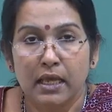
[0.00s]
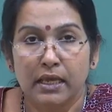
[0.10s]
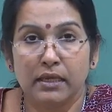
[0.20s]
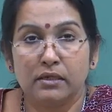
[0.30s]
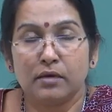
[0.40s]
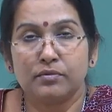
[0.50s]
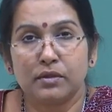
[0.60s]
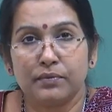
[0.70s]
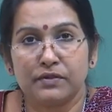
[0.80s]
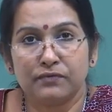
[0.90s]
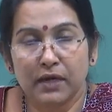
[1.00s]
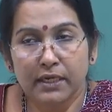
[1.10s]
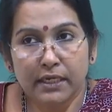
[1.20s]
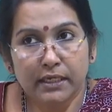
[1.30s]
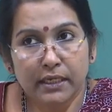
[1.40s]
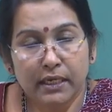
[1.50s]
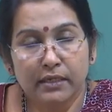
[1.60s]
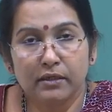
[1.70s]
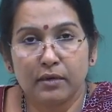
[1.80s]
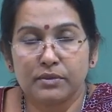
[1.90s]
in terms of its validity,
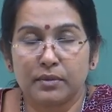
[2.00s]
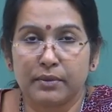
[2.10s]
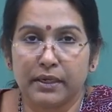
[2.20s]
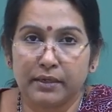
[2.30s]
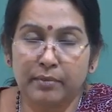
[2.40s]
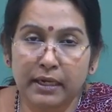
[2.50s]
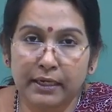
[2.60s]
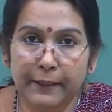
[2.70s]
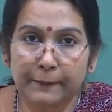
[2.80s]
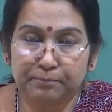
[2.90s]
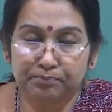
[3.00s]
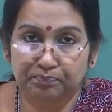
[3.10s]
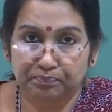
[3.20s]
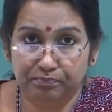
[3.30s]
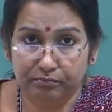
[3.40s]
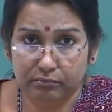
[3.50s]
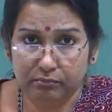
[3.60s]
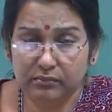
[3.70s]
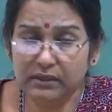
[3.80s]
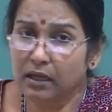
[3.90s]
in terms of credibility,
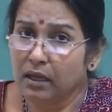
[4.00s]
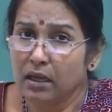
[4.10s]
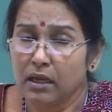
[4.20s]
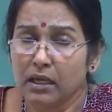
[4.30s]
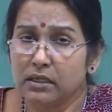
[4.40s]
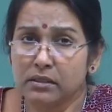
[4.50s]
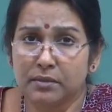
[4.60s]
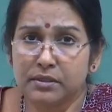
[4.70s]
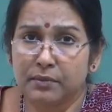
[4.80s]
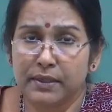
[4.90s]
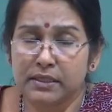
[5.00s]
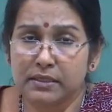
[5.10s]
in terms of its